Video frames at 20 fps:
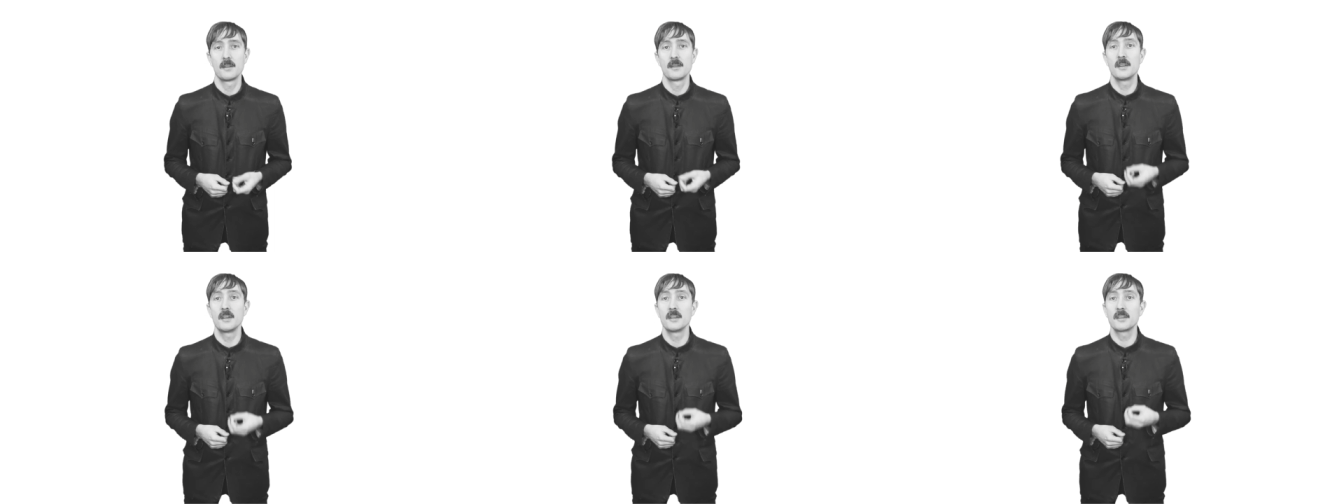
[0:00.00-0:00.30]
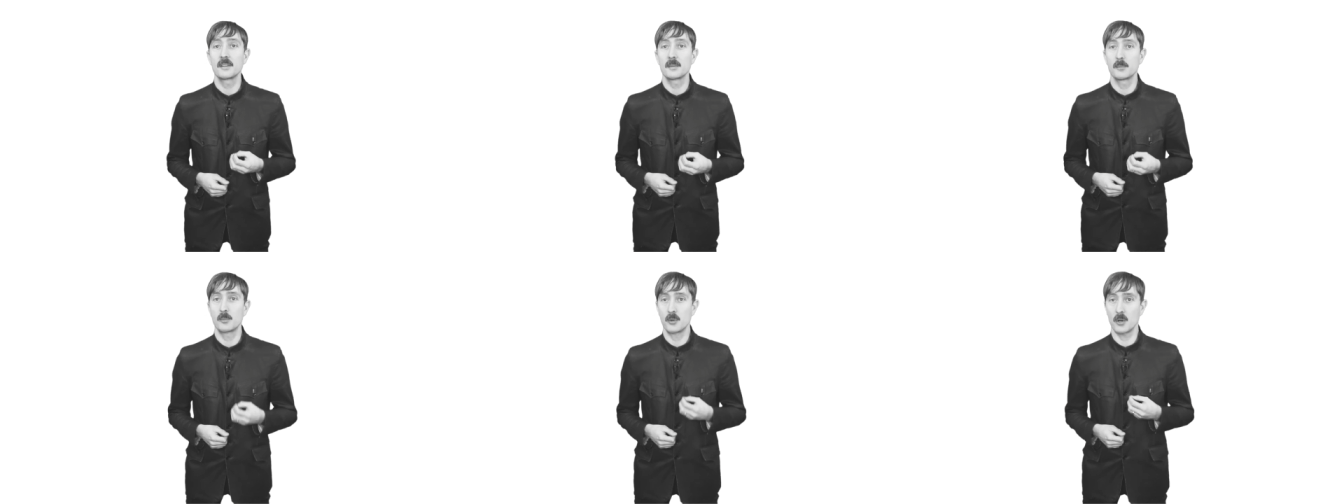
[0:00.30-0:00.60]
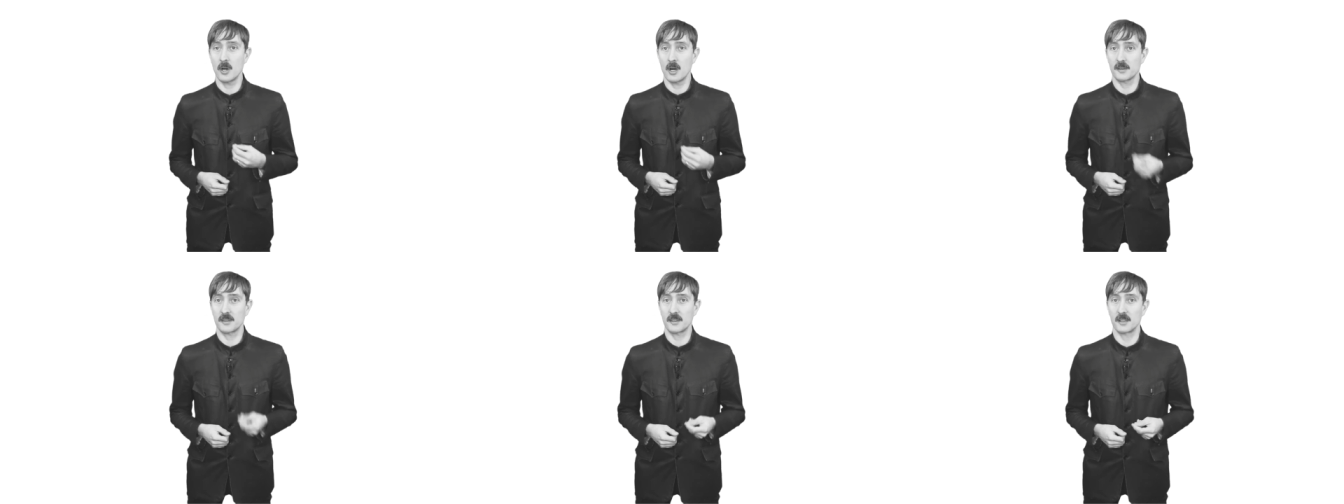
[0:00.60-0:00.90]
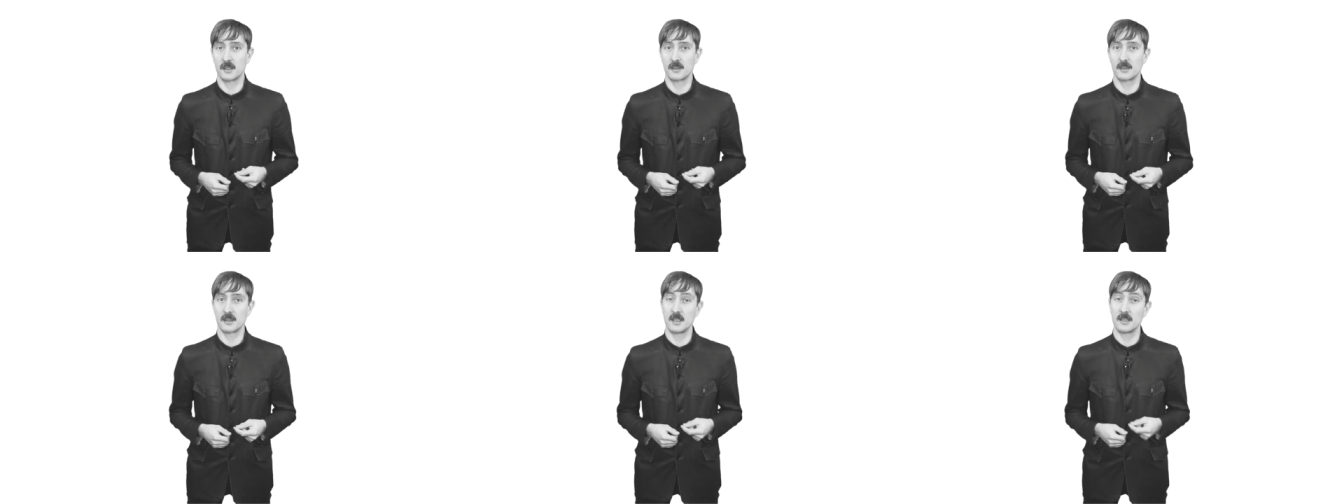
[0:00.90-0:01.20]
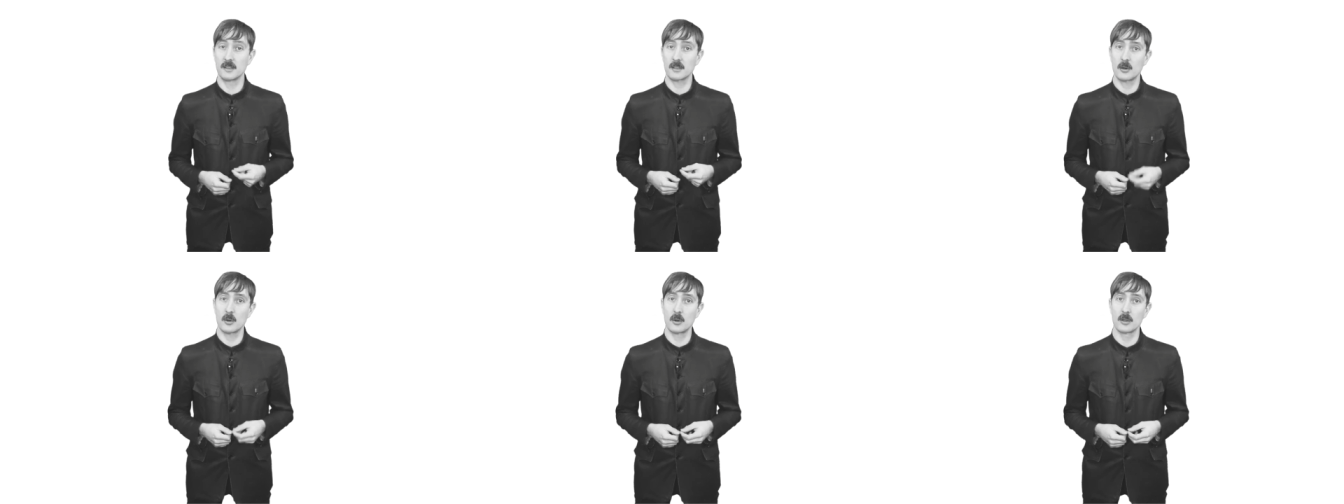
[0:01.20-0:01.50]
This process
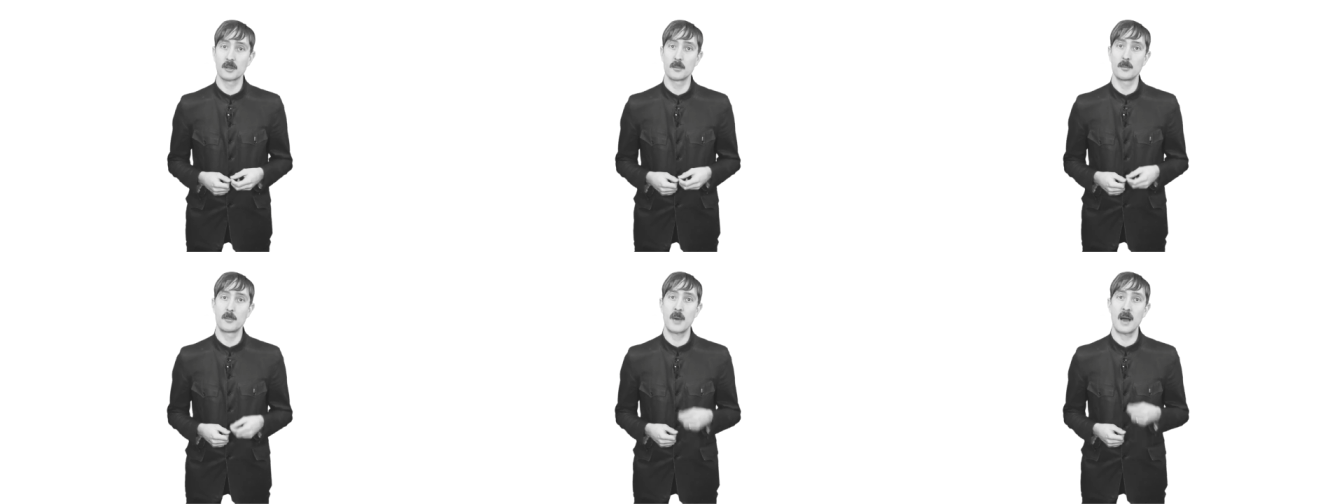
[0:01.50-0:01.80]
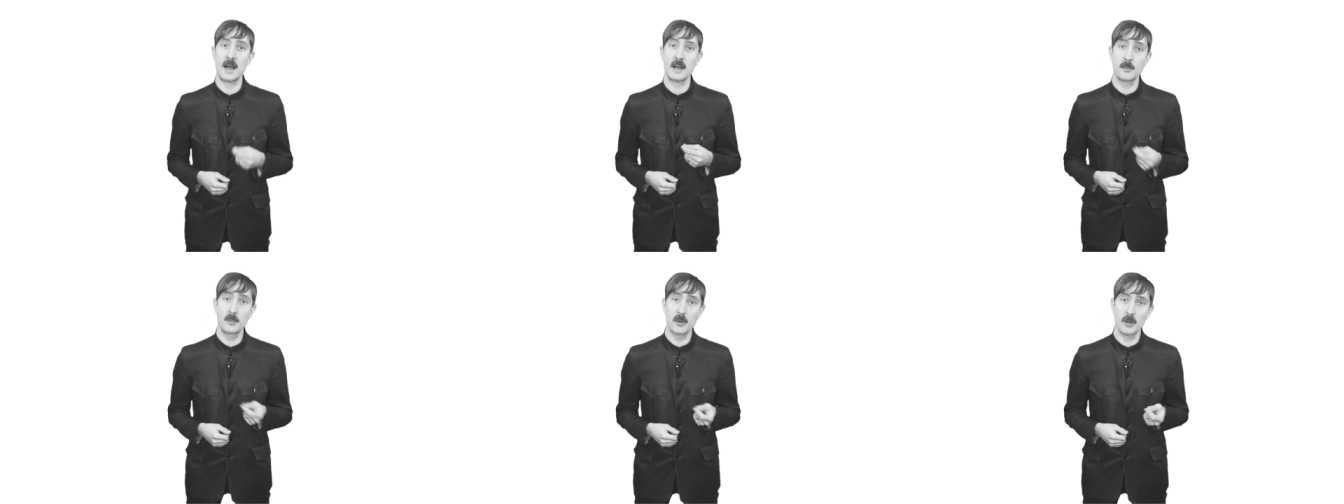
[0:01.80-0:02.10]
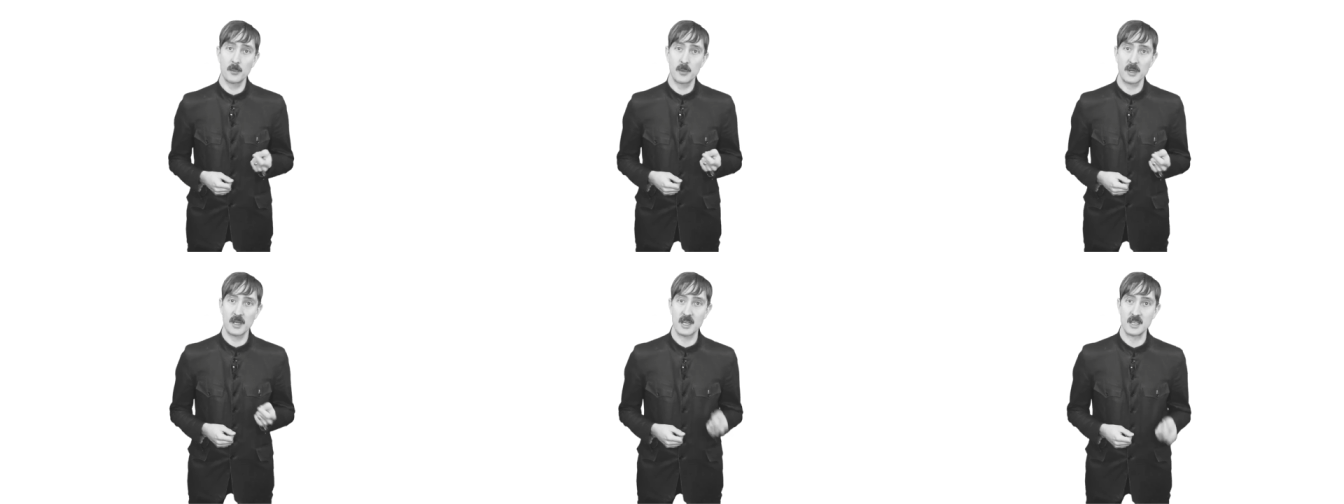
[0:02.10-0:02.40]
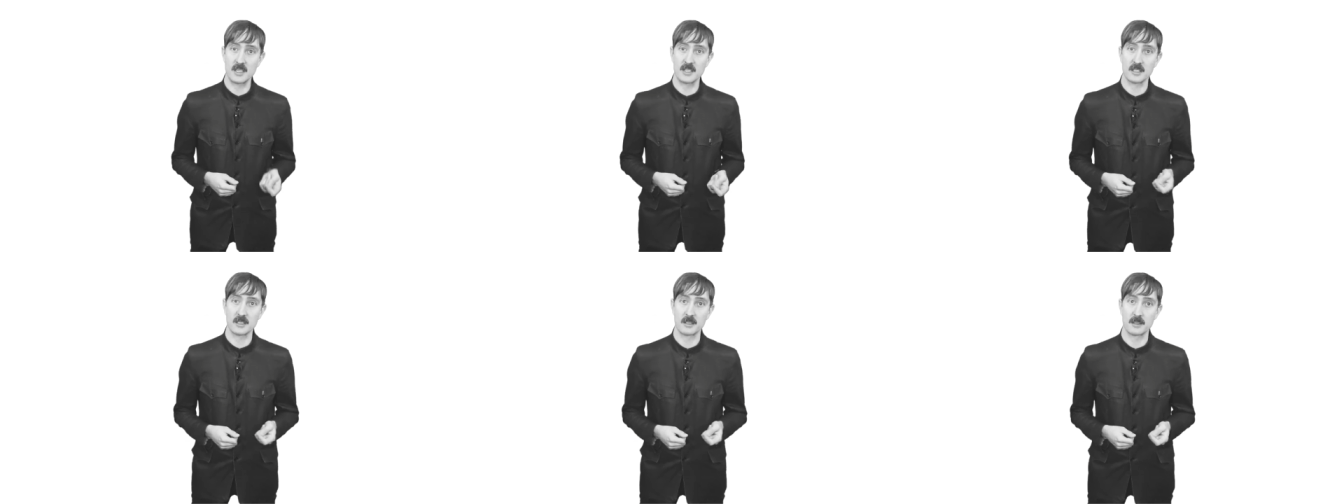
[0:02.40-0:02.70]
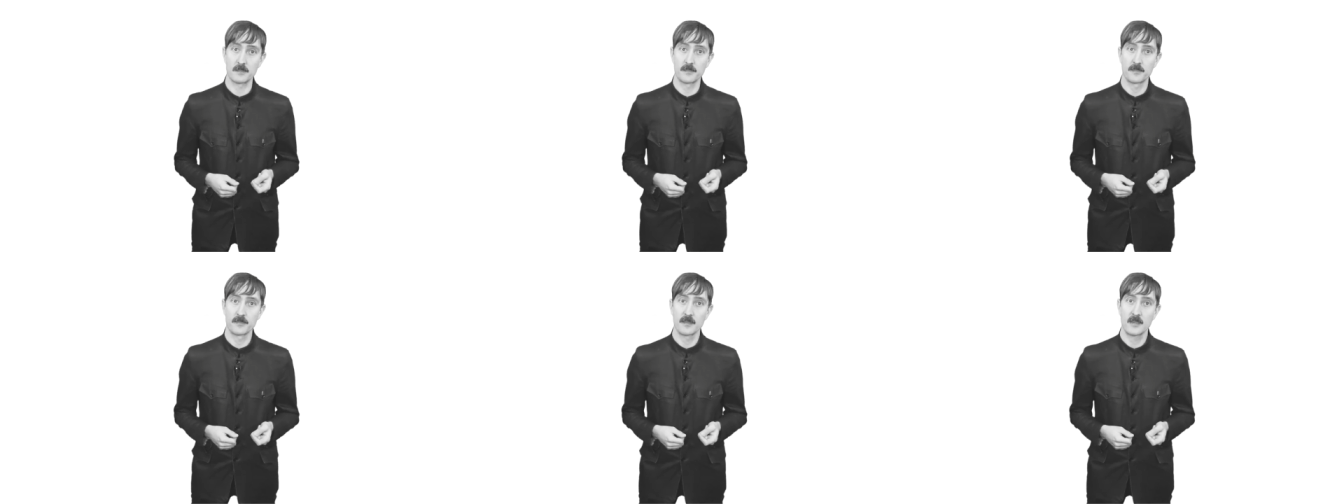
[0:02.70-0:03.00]
is called
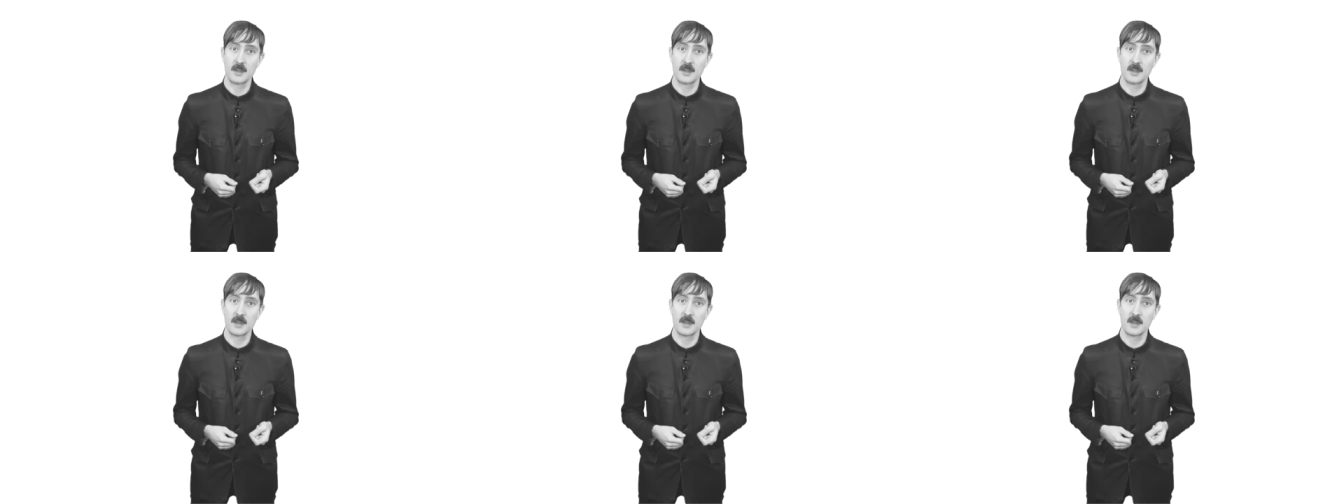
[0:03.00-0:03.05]
backpropagation,